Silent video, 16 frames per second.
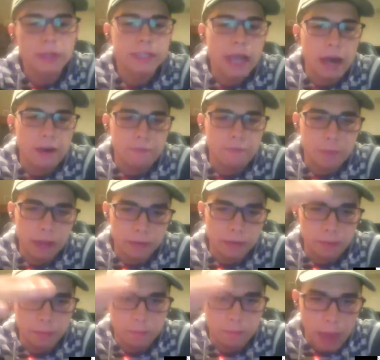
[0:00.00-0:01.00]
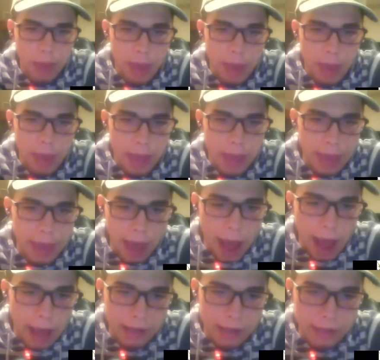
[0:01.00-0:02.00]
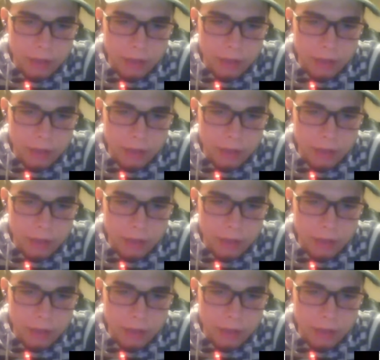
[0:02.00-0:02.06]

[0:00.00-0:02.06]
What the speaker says: well, it's kind of been Ajax